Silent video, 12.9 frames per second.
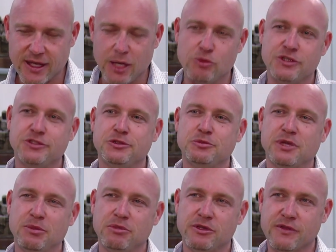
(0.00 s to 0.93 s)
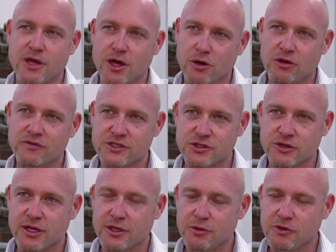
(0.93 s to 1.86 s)
Aboriginal people in the whole of
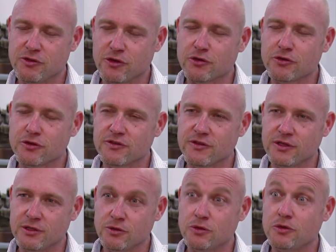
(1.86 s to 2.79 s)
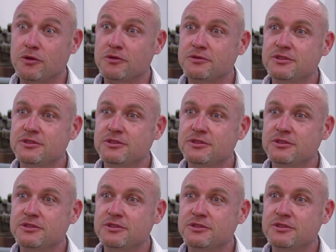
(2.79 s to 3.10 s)
Australia with doctorates in law.